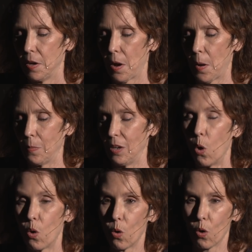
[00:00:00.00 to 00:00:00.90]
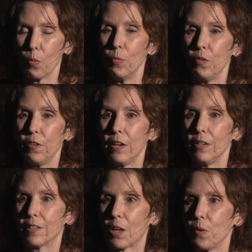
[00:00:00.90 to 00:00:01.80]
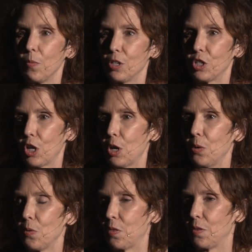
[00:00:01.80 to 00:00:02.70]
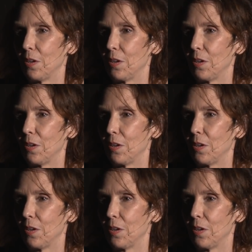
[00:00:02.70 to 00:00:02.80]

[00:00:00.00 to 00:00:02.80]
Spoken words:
horror movies that we would show